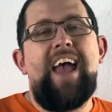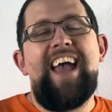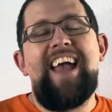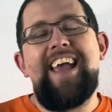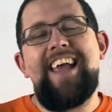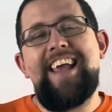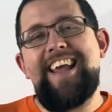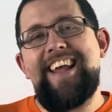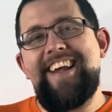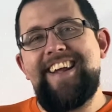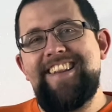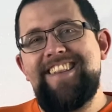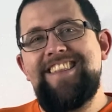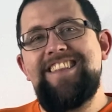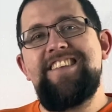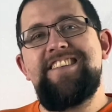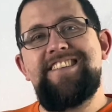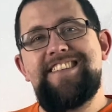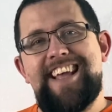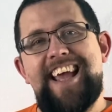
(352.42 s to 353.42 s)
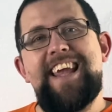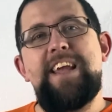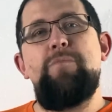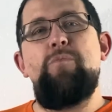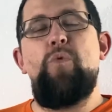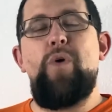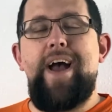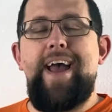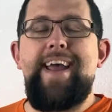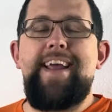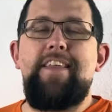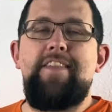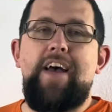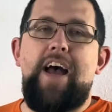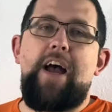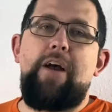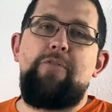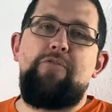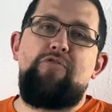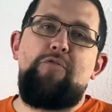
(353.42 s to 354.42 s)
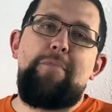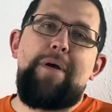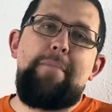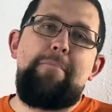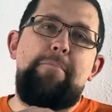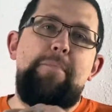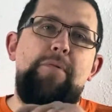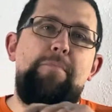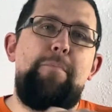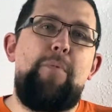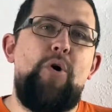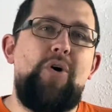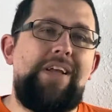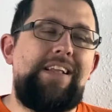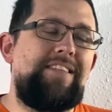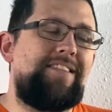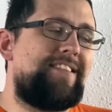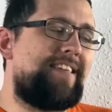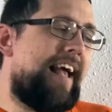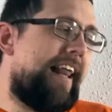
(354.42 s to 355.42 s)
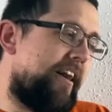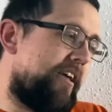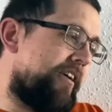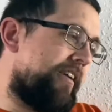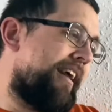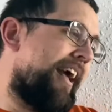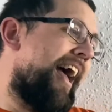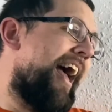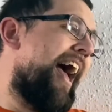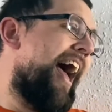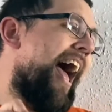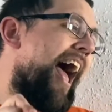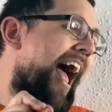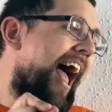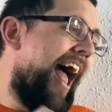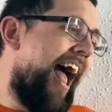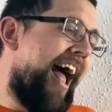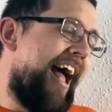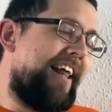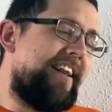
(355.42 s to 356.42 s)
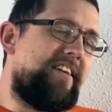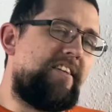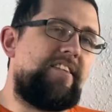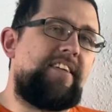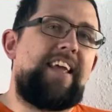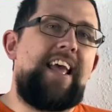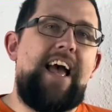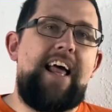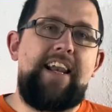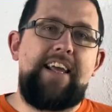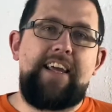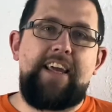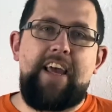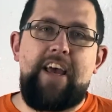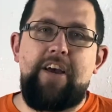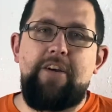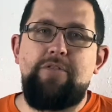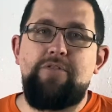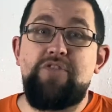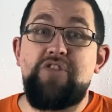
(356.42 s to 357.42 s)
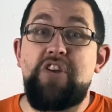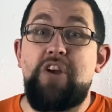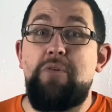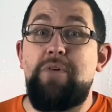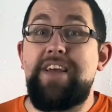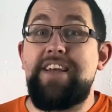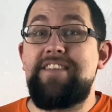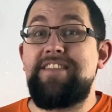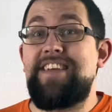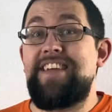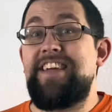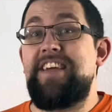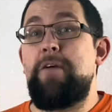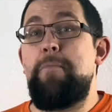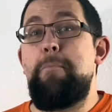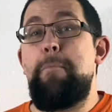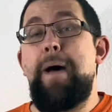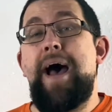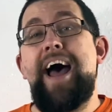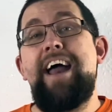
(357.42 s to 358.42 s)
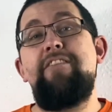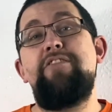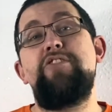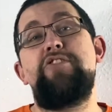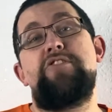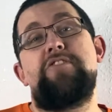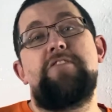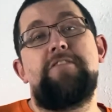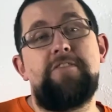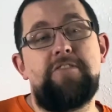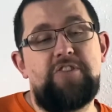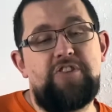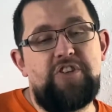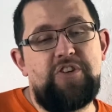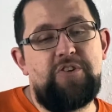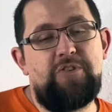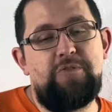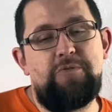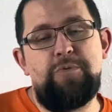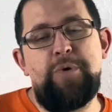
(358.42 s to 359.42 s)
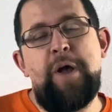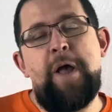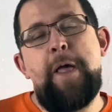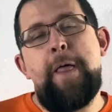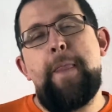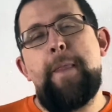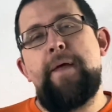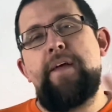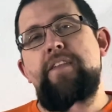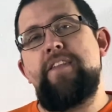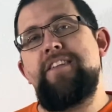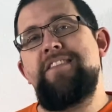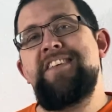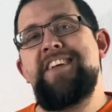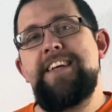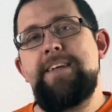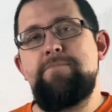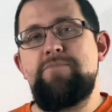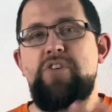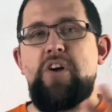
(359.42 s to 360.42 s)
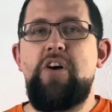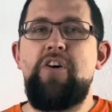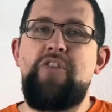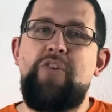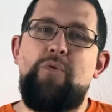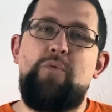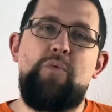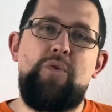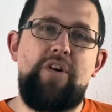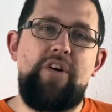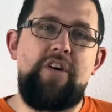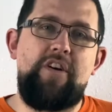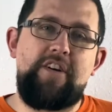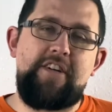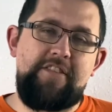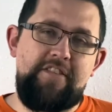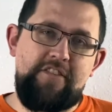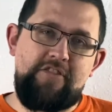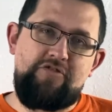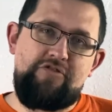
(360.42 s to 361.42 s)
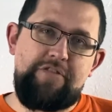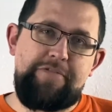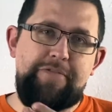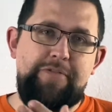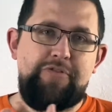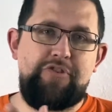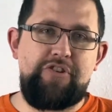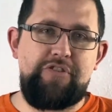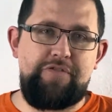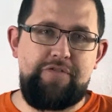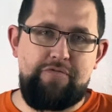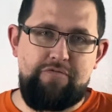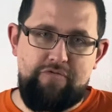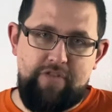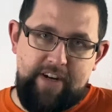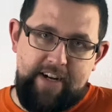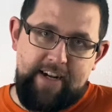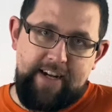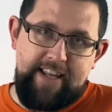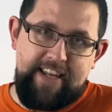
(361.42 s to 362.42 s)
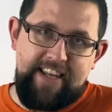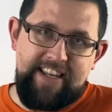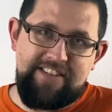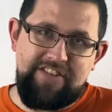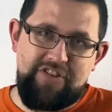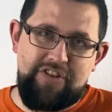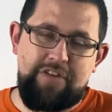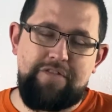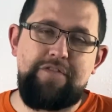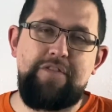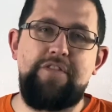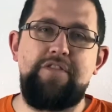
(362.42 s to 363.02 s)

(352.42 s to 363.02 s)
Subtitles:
in the same way that I remember Point Salad and Calico. So it's in comparison to the team's other work that Truffle Shuffle really suffers